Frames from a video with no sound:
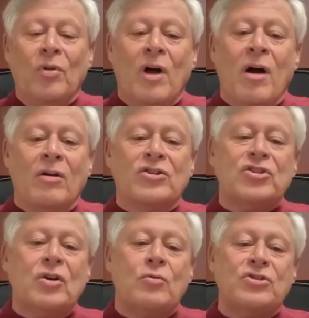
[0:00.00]
are
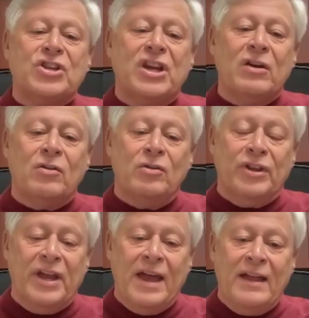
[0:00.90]
so skilled
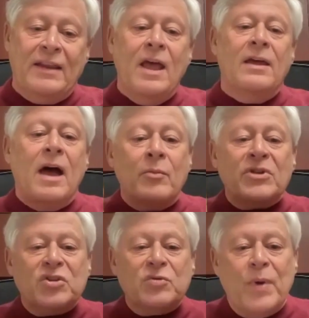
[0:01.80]
at how much
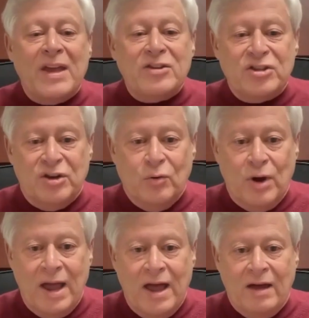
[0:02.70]
space do you
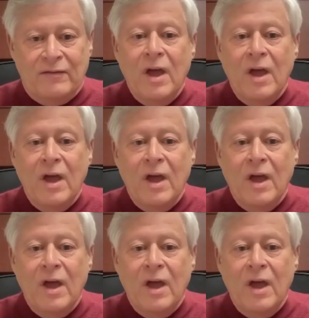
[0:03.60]
have?